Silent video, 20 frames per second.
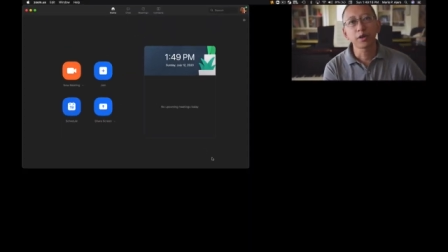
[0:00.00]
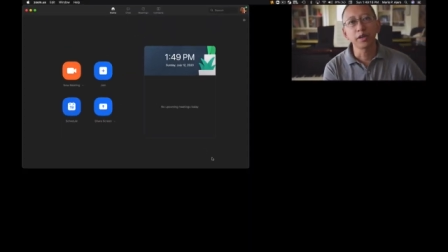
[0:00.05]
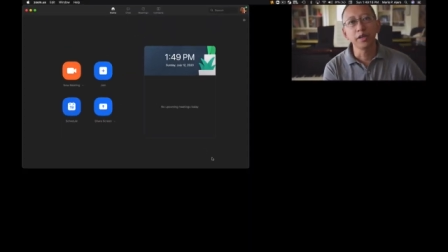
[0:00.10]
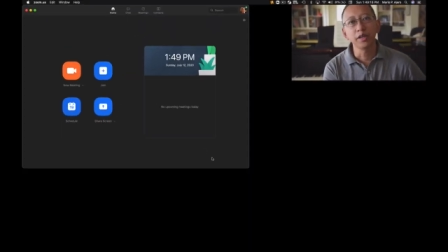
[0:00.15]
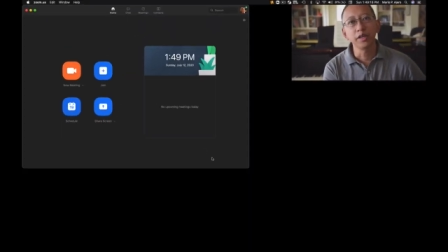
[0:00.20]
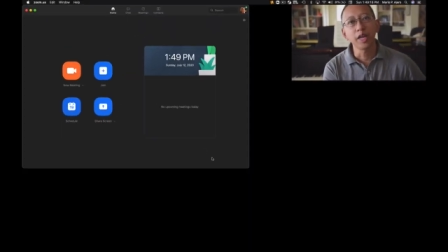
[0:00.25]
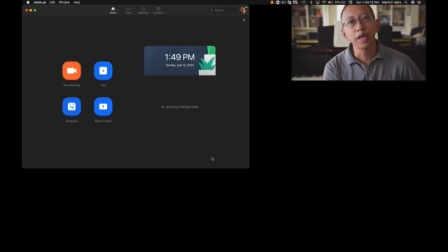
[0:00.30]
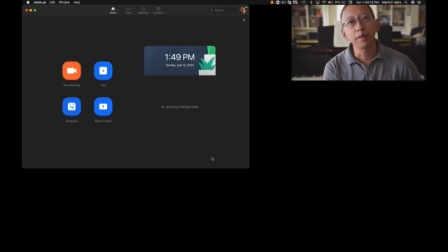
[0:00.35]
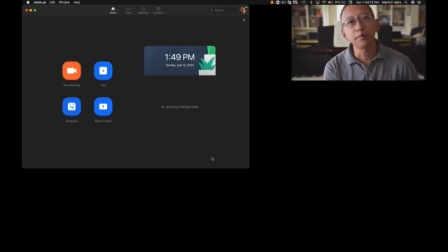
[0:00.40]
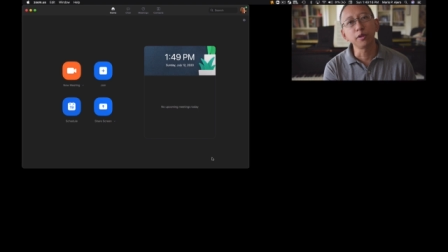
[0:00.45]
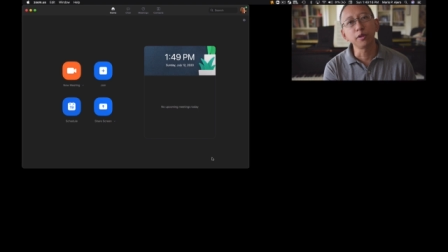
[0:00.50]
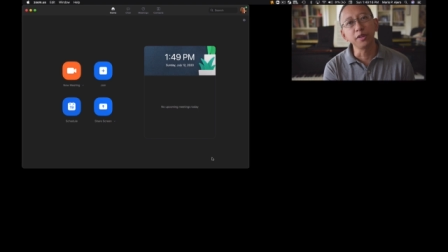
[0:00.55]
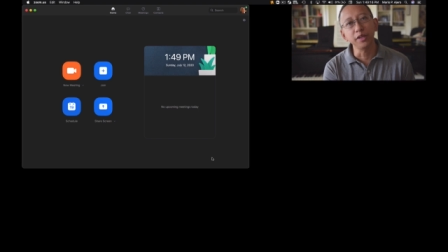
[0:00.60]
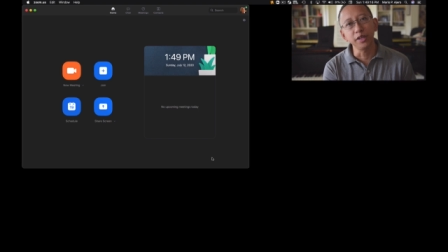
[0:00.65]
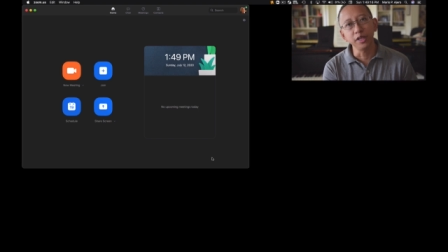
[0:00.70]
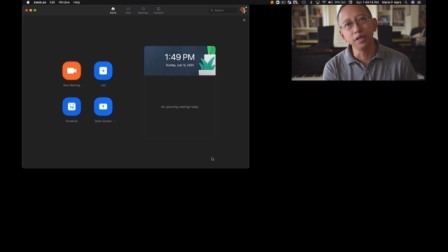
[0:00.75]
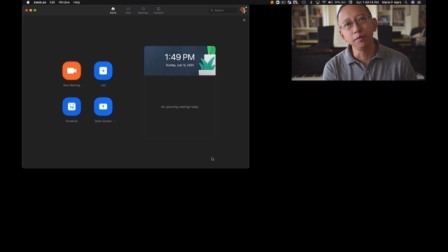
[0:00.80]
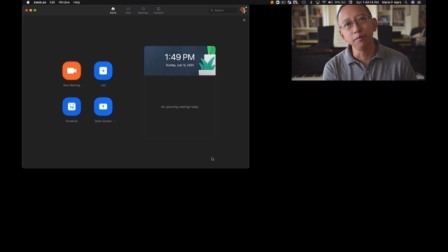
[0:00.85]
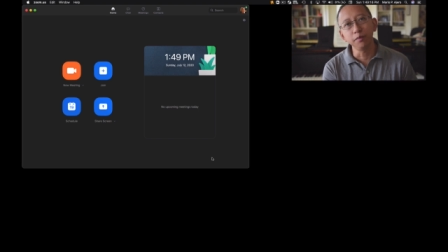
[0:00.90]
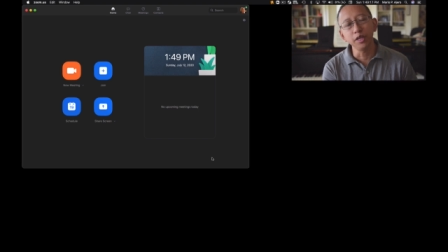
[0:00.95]
enable the
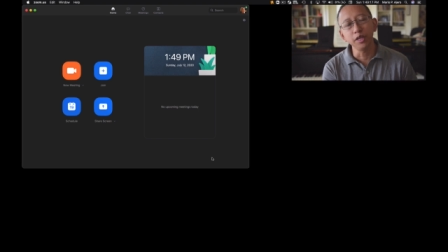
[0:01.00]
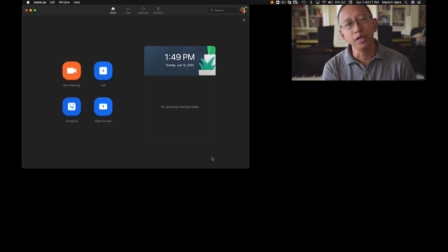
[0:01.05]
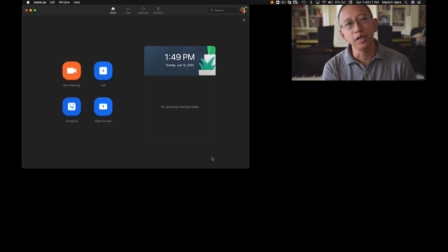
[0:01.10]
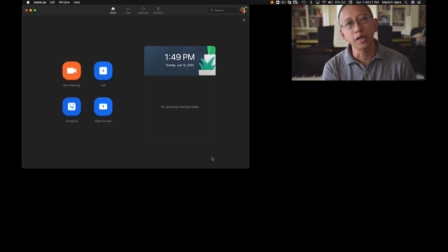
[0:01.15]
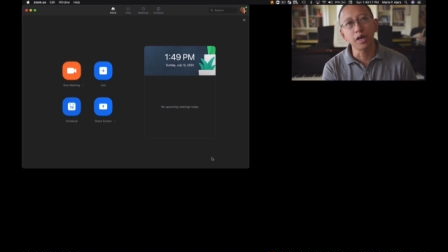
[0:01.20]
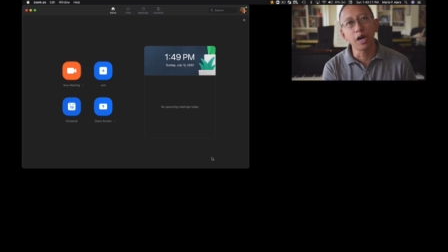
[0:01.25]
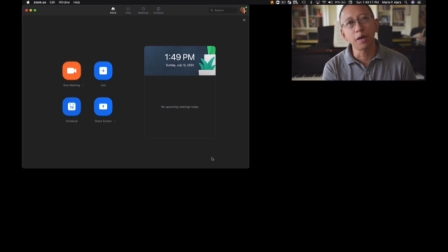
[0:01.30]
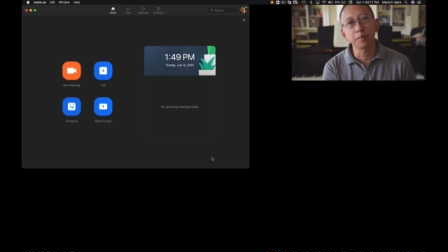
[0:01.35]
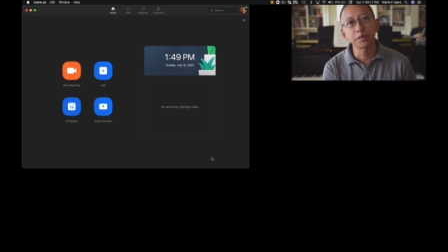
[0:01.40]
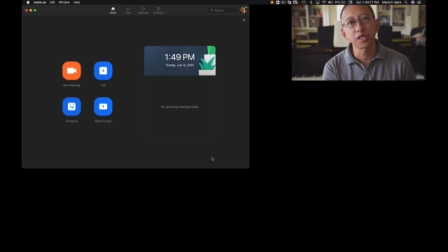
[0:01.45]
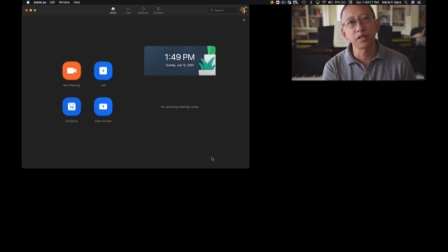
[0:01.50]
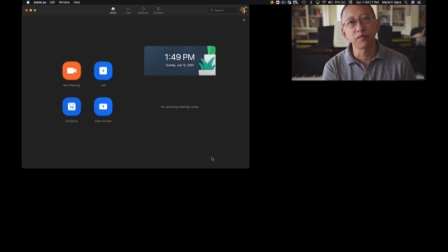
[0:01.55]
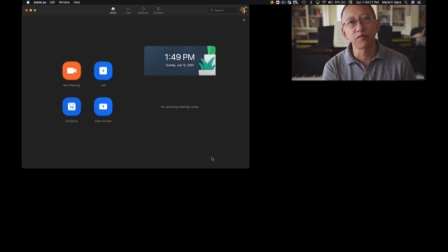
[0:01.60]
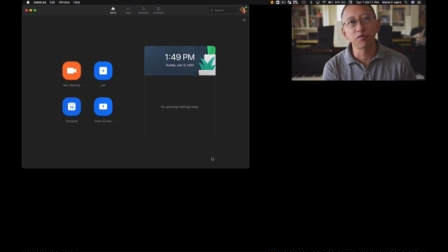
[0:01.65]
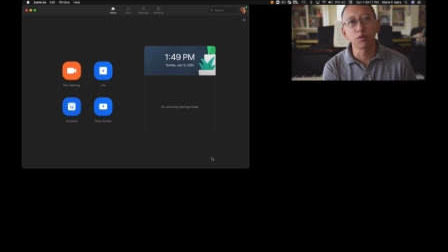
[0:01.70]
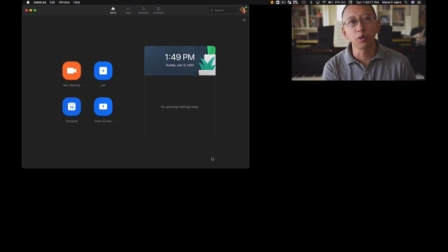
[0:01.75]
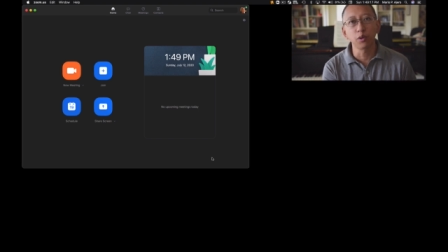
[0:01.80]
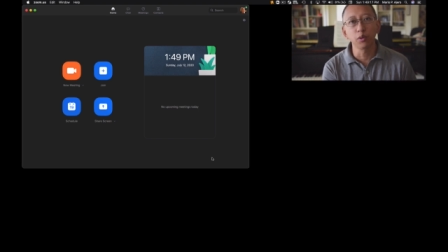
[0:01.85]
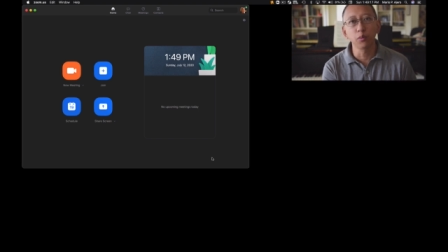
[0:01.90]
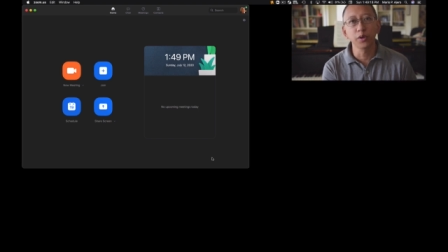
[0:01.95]
in-meeting option
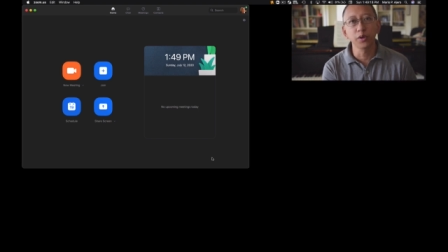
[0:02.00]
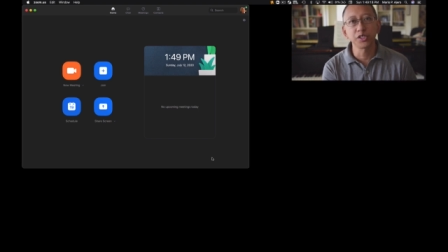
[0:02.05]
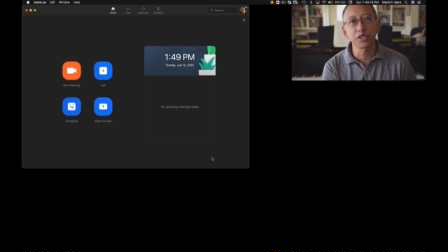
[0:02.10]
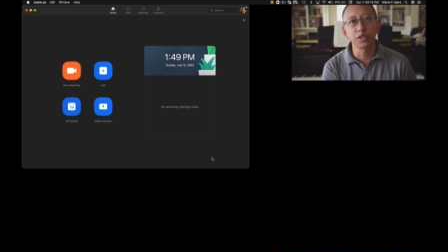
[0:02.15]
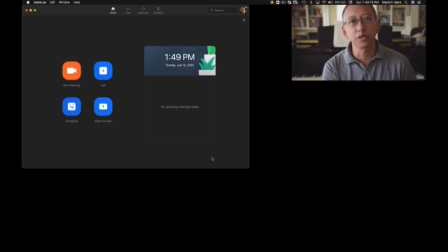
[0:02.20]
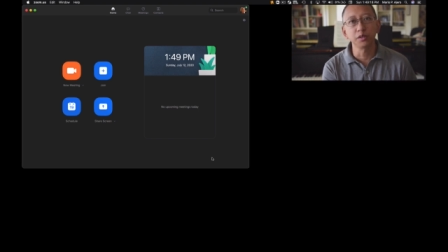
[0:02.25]
for original